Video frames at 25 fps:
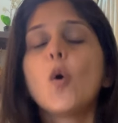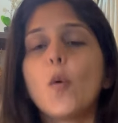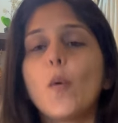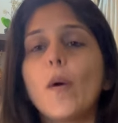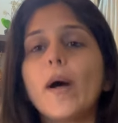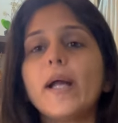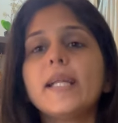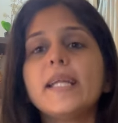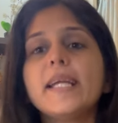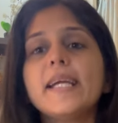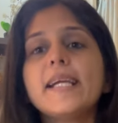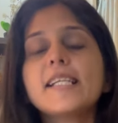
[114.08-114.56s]

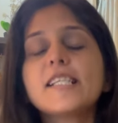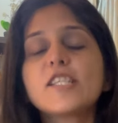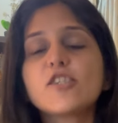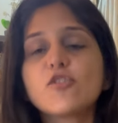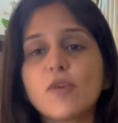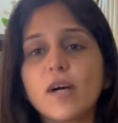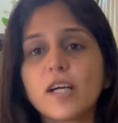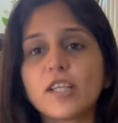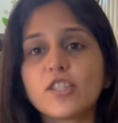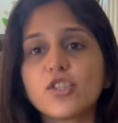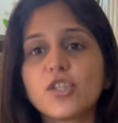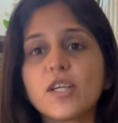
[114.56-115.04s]
one needs
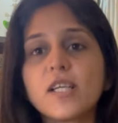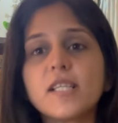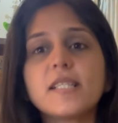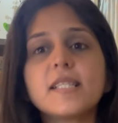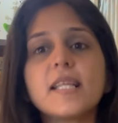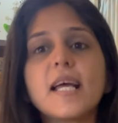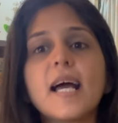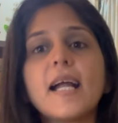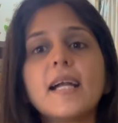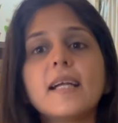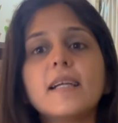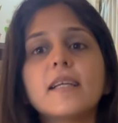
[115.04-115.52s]
structures
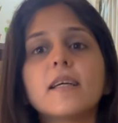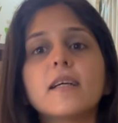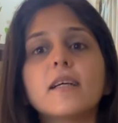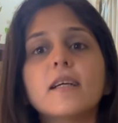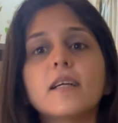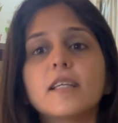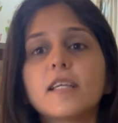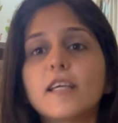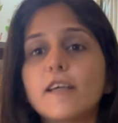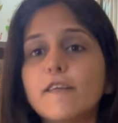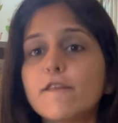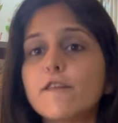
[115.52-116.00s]
that
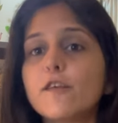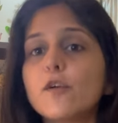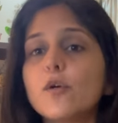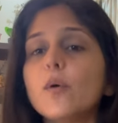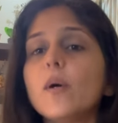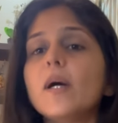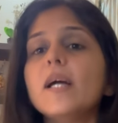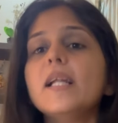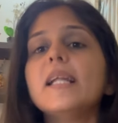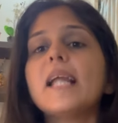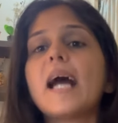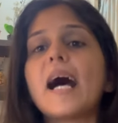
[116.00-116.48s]
give
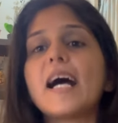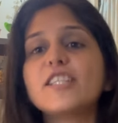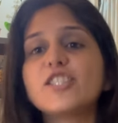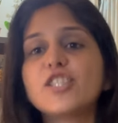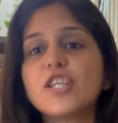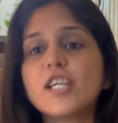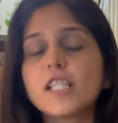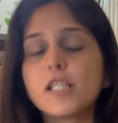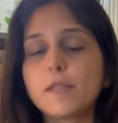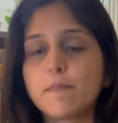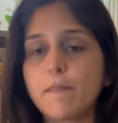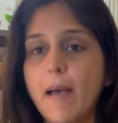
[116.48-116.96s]
you a
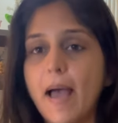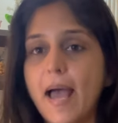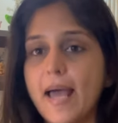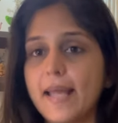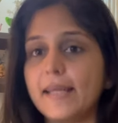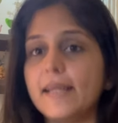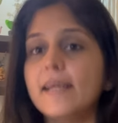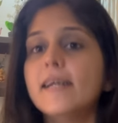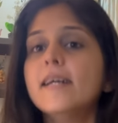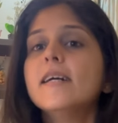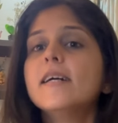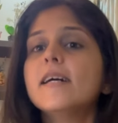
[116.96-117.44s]
larger
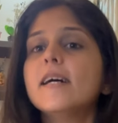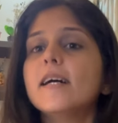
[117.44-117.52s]
span